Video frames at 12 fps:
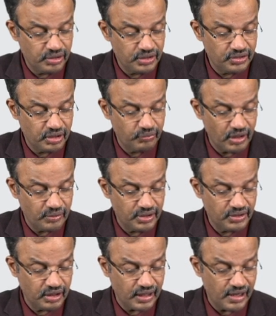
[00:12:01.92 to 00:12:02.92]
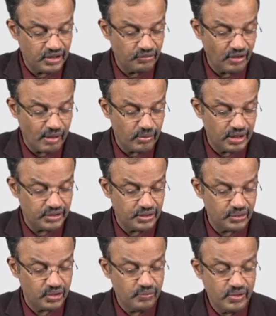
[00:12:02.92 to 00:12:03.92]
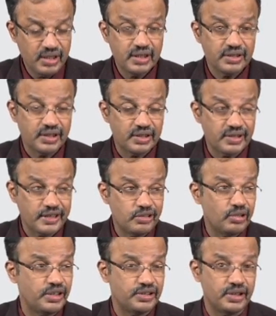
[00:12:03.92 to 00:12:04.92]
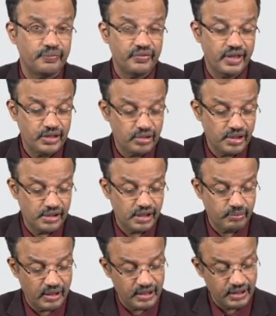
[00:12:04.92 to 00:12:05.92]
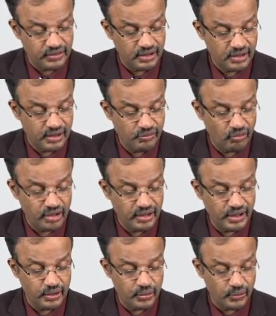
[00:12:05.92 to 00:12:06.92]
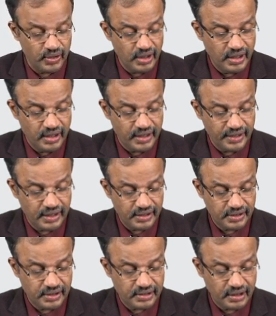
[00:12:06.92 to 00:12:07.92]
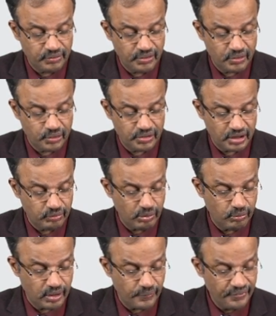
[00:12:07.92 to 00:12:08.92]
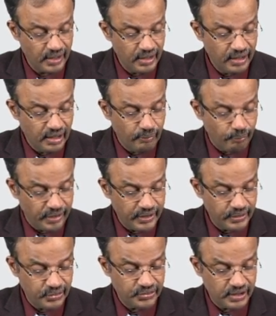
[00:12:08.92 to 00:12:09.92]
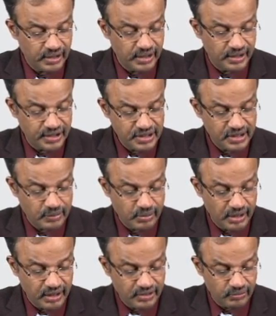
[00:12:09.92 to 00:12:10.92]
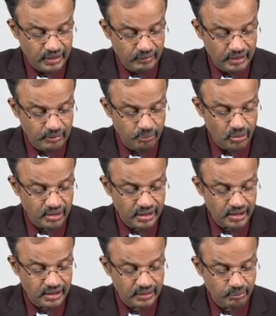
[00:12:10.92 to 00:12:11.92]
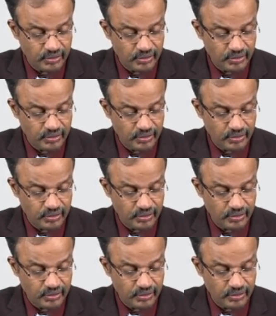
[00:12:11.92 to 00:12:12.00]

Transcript: which is a cancer family syndrome. This is isolation, isolated malignancy, 1 and 2. Again, this is the MC question, remember. Microsatellite instability is very, very important